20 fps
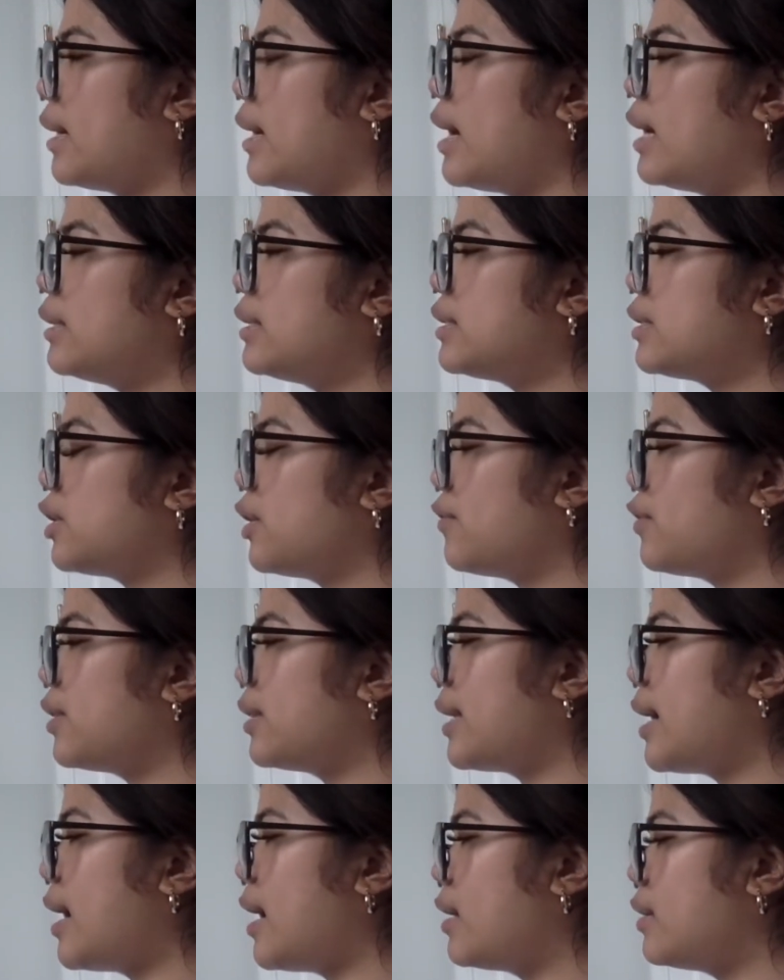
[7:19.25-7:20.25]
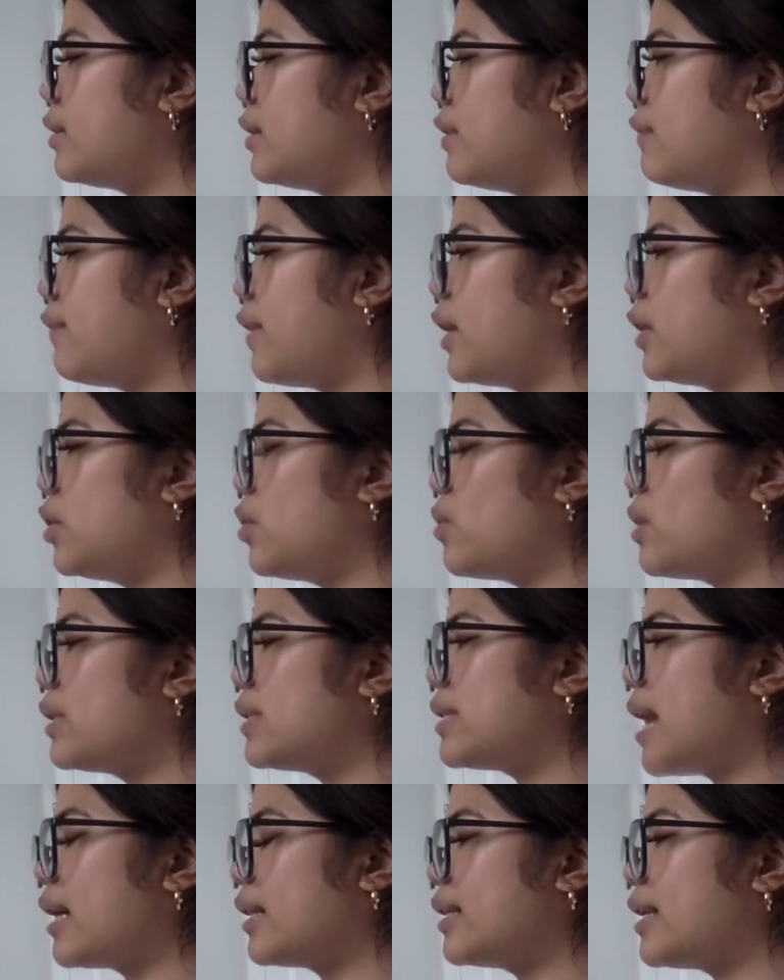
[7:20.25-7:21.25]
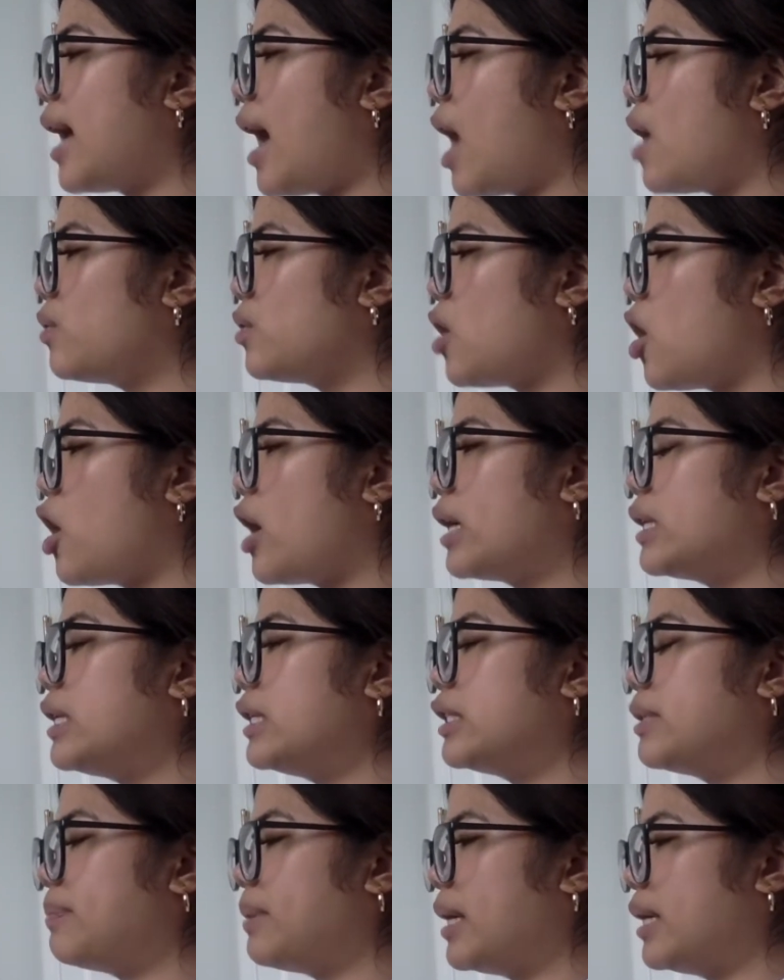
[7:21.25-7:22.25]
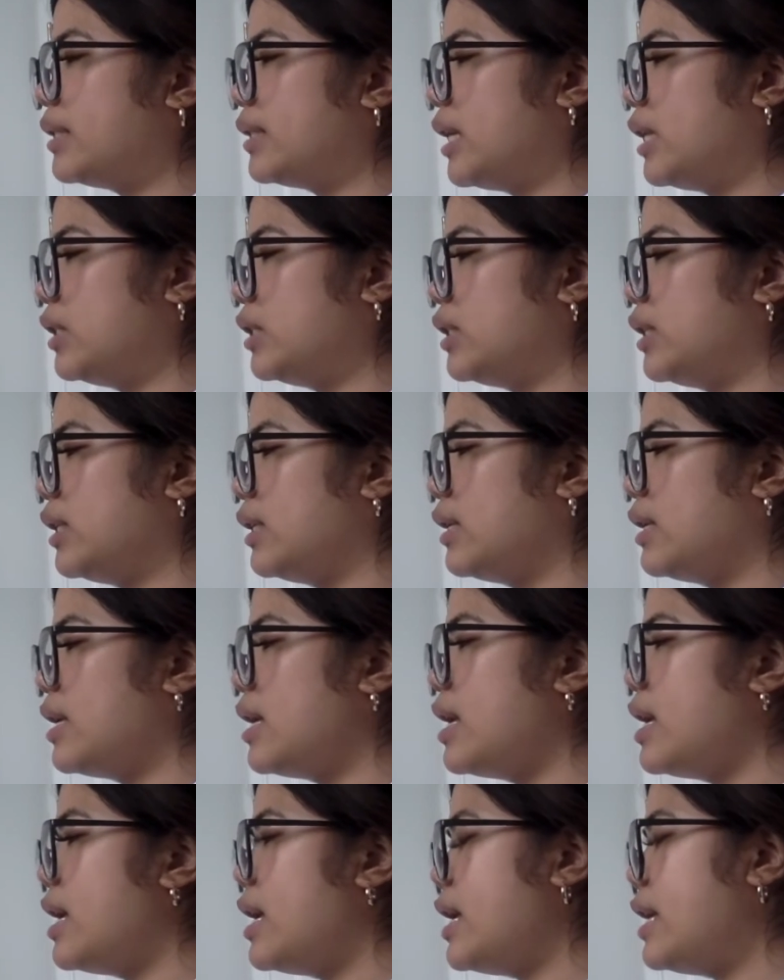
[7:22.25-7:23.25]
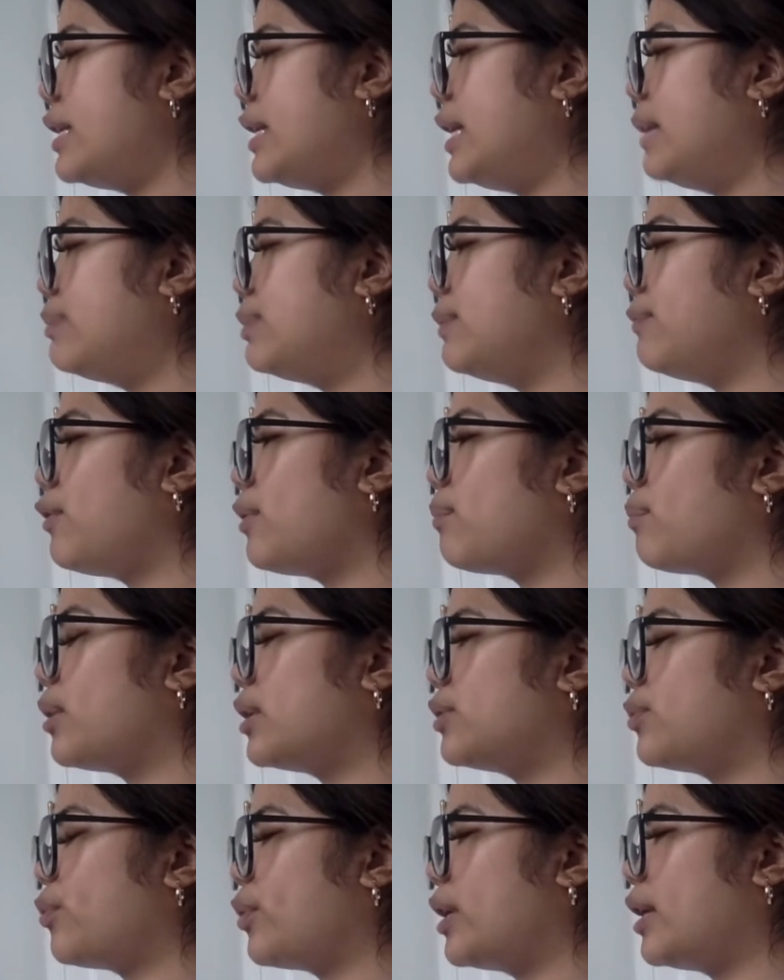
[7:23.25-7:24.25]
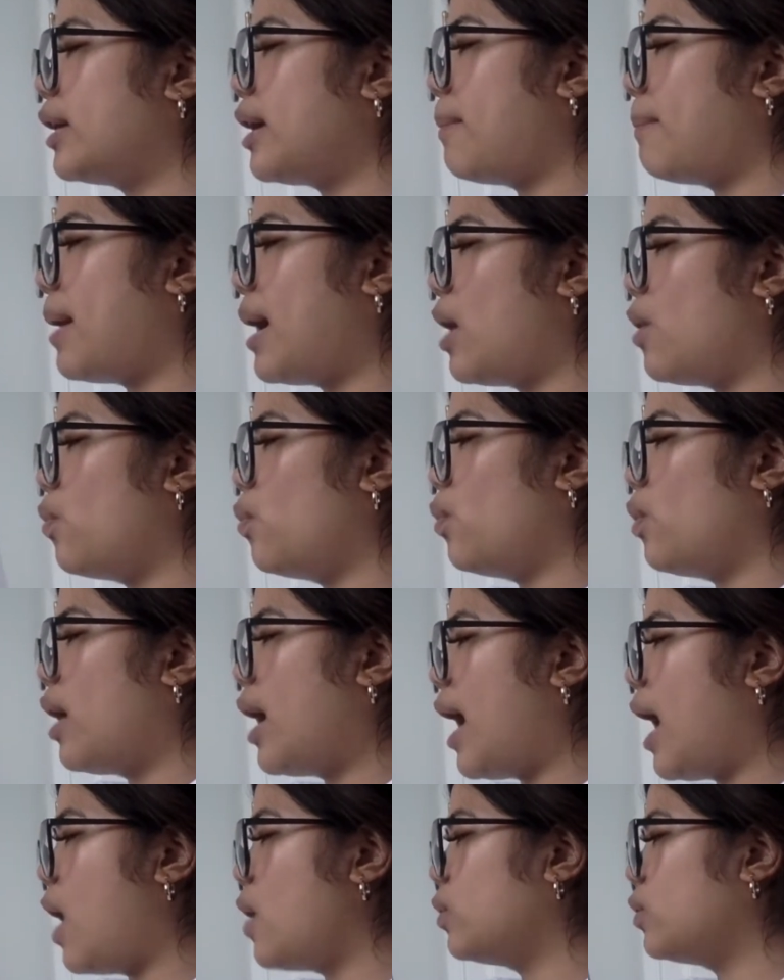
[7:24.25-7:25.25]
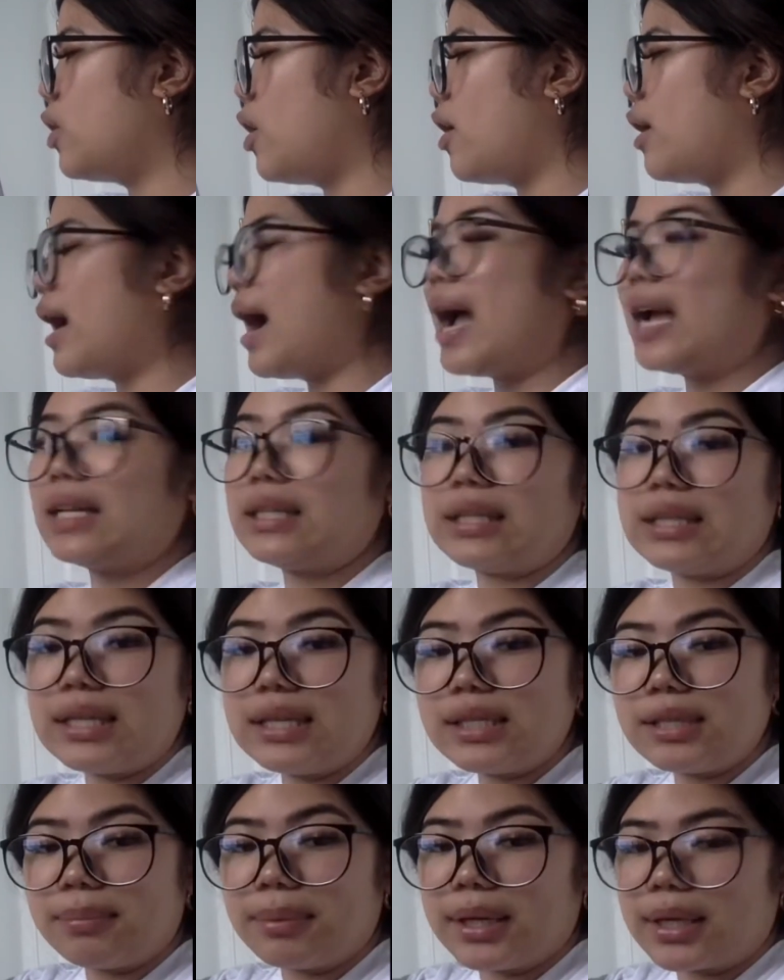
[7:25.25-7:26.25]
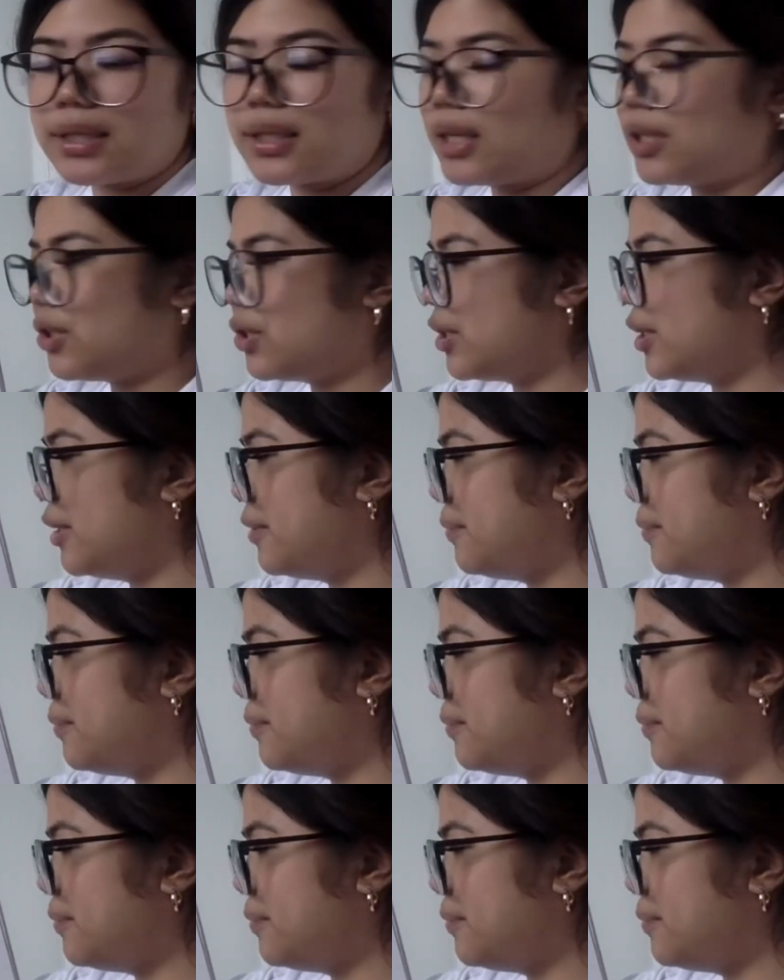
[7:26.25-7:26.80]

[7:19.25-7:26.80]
I discovered that if I know exactly how long I need to pay attention, it keeps me from wondering about how long I need to pay attention.